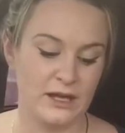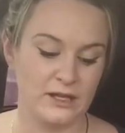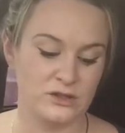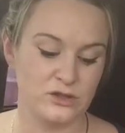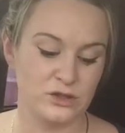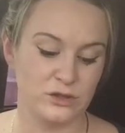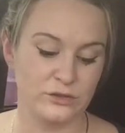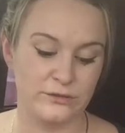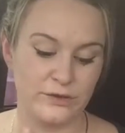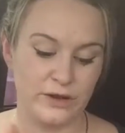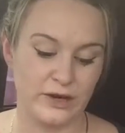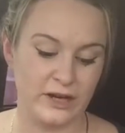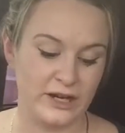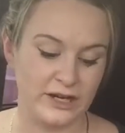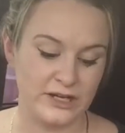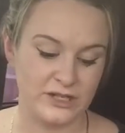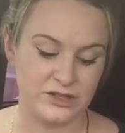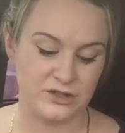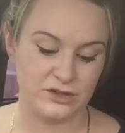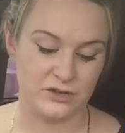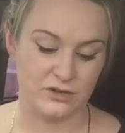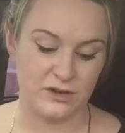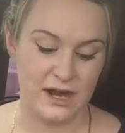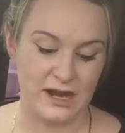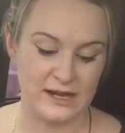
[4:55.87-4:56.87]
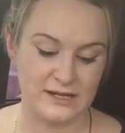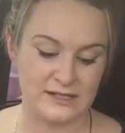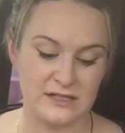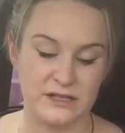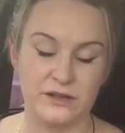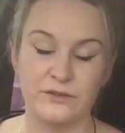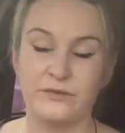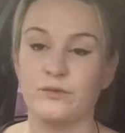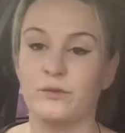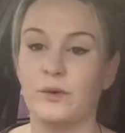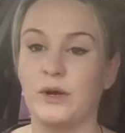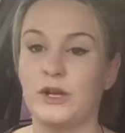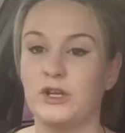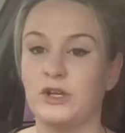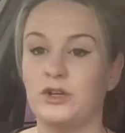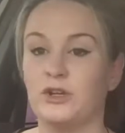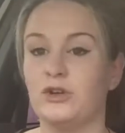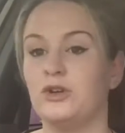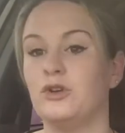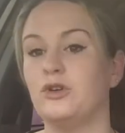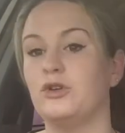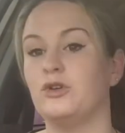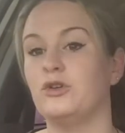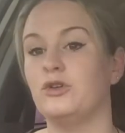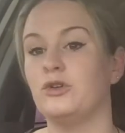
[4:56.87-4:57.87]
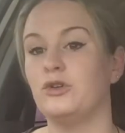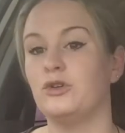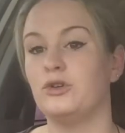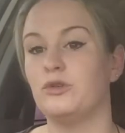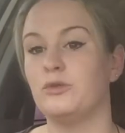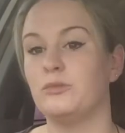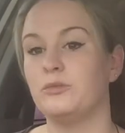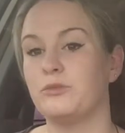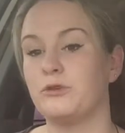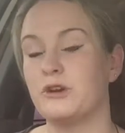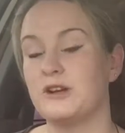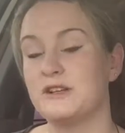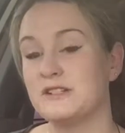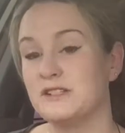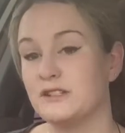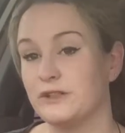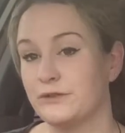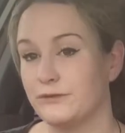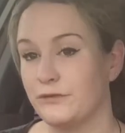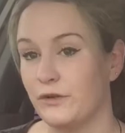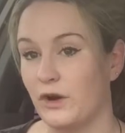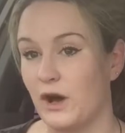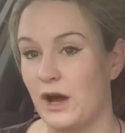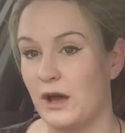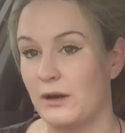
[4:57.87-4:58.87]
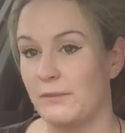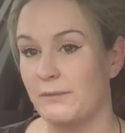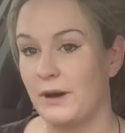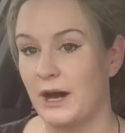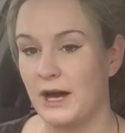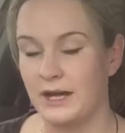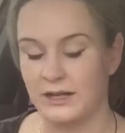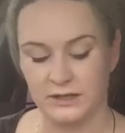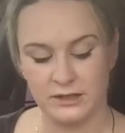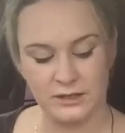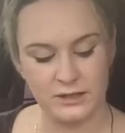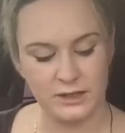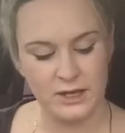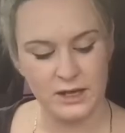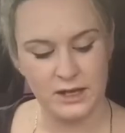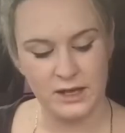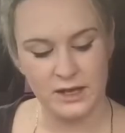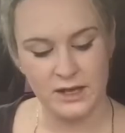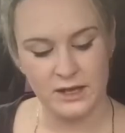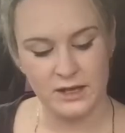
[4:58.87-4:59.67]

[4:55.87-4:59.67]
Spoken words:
It's all very interactive. When you press the fire button,